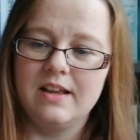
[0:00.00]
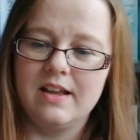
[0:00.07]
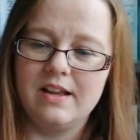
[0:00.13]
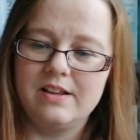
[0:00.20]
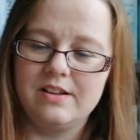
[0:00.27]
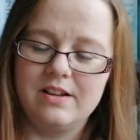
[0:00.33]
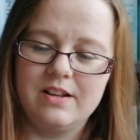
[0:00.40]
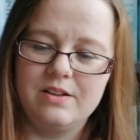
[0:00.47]

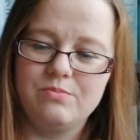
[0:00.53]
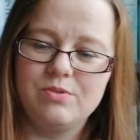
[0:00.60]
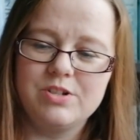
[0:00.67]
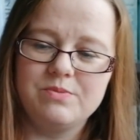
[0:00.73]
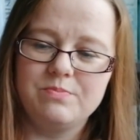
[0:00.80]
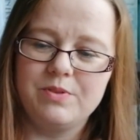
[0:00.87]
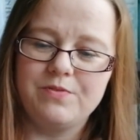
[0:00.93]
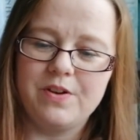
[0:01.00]
It
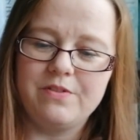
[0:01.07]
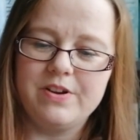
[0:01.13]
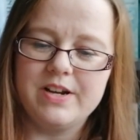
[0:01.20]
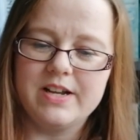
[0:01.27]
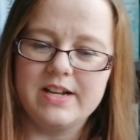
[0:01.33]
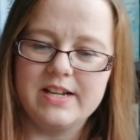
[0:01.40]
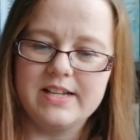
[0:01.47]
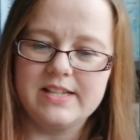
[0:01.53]
wouldn't be very
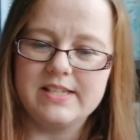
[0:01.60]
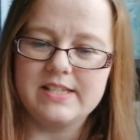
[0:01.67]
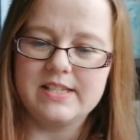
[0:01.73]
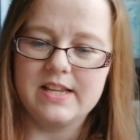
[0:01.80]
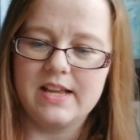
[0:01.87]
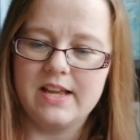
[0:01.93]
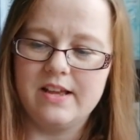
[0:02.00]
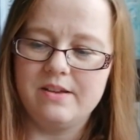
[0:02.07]

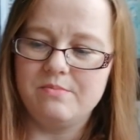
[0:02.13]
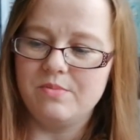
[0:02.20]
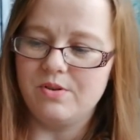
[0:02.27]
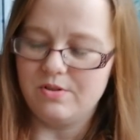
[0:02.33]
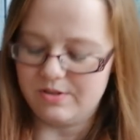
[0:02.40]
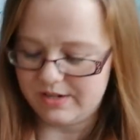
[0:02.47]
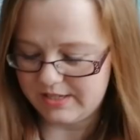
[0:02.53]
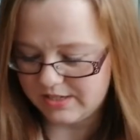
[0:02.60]
nice
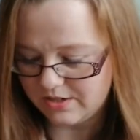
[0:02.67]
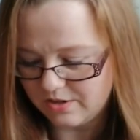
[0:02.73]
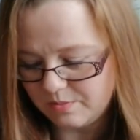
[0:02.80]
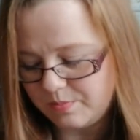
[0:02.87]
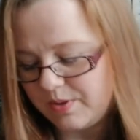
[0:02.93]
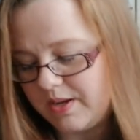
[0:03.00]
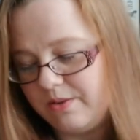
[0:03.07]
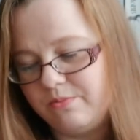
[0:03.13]
all knit
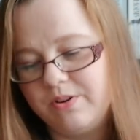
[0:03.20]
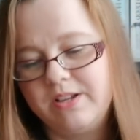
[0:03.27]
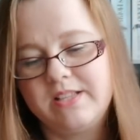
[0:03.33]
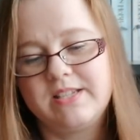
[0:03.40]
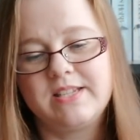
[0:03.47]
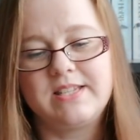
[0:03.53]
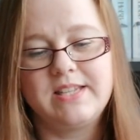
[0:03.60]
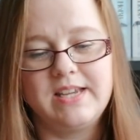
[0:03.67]
up. I wanted
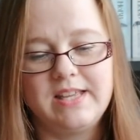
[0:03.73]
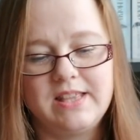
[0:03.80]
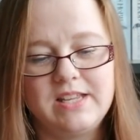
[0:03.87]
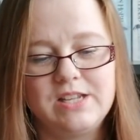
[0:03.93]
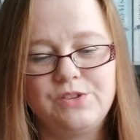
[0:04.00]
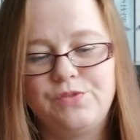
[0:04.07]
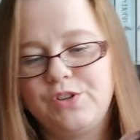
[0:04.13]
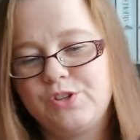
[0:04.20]
to see the
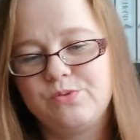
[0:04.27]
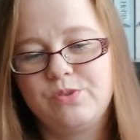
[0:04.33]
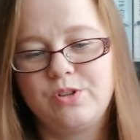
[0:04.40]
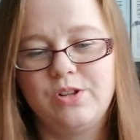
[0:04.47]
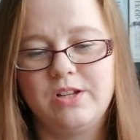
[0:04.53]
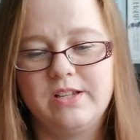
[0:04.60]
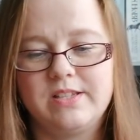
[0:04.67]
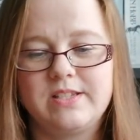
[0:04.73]
individual
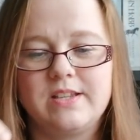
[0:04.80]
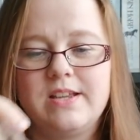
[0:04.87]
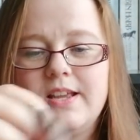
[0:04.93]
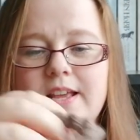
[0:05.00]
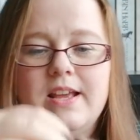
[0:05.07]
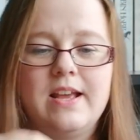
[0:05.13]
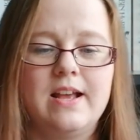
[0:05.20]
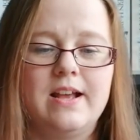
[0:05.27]
colours.
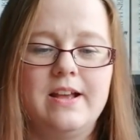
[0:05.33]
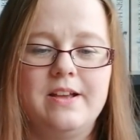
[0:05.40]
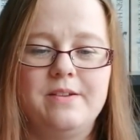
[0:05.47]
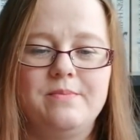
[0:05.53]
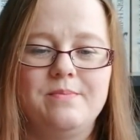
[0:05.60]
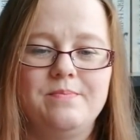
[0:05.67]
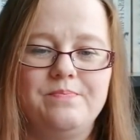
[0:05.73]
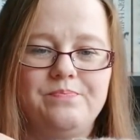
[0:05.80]

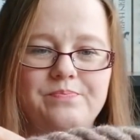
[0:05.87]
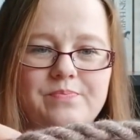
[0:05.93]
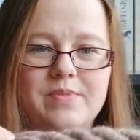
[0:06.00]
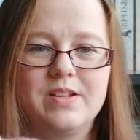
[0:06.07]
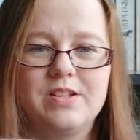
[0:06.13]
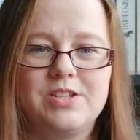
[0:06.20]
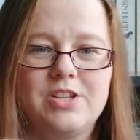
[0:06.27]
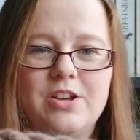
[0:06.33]

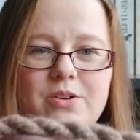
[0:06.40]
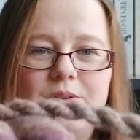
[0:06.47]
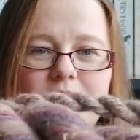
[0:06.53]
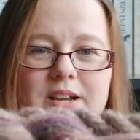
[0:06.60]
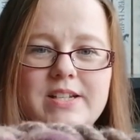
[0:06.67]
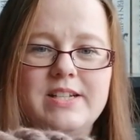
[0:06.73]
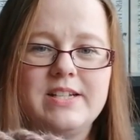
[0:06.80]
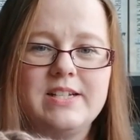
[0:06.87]
So
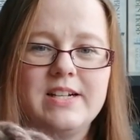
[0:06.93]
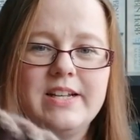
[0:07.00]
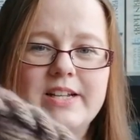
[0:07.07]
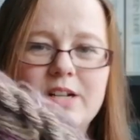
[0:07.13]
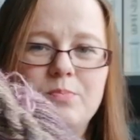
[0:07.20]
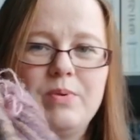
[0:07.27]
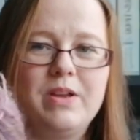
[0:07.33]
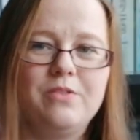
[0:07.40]
I did a
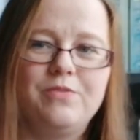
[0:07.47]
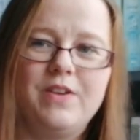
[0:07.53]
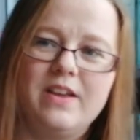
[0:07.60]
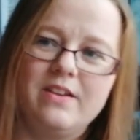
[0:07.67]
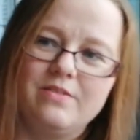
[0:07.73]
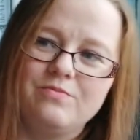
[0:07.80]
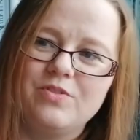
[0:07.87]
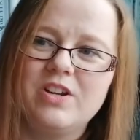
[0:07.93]
little bit of
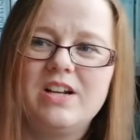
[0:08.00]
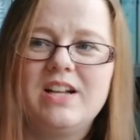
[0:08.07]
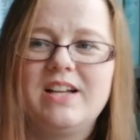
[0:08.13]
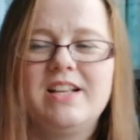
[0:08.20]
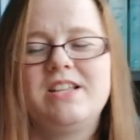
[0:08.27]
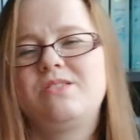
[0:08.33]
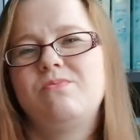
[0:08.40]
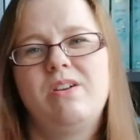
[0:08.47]
it and
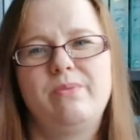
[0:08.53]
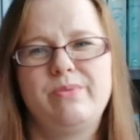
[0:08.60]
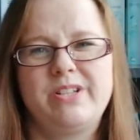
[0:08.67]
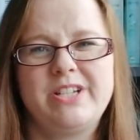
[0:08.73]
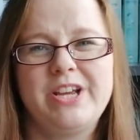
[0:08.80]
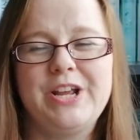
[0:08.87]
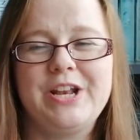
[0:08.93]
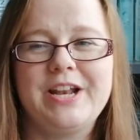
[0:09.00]
realised what it
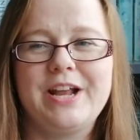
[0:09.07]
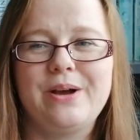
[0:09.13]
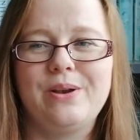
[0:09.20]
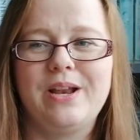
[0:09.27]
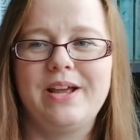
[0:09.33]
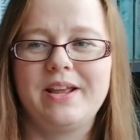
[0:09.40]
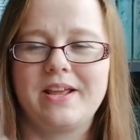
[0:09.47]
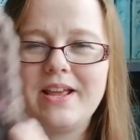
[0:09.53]
was turning out
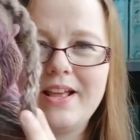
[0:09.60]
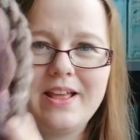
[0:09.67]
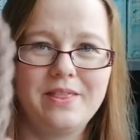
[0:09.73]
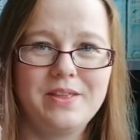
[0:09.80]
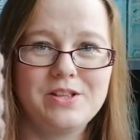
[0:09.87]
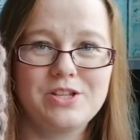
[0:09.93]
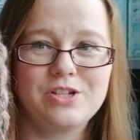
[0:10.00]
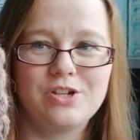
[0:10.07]
like, and
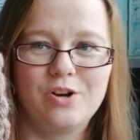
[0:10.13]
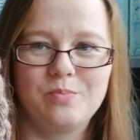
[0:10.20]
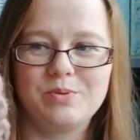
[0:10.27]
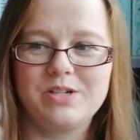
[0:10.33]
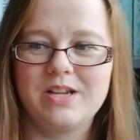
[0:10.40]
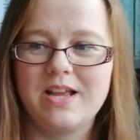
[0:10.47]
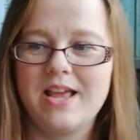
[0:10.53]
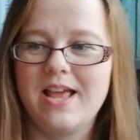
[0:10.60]
then
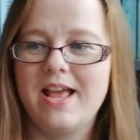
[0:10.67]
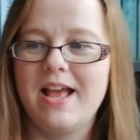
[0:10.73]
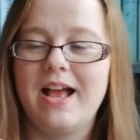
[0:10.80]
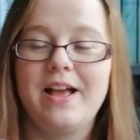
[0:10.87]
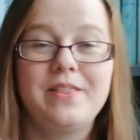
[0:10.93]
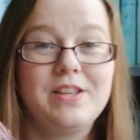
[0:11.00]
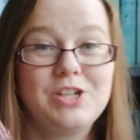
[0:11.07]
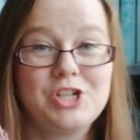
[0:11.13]
stopped,
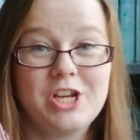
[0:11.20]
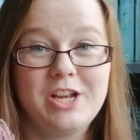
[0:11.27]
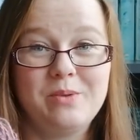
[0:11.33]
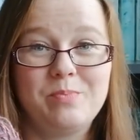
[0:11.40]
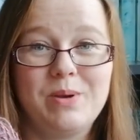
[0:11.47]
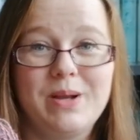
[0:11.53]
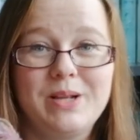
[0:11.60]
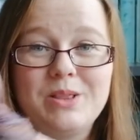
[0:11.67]
and then chain
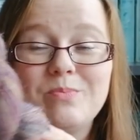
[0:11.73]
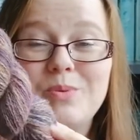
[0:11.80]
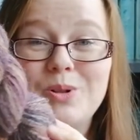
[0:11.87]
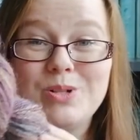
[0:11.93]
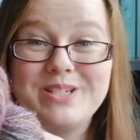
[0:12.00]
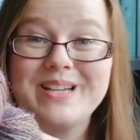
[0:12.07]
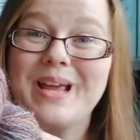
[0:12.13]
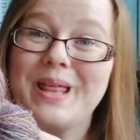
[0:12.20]
plied them all
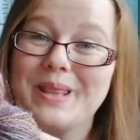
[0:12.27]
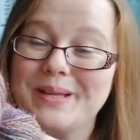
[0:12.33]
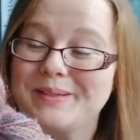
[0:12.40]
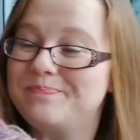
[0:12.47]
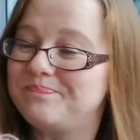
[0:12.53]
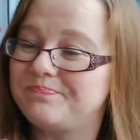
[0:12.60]
together.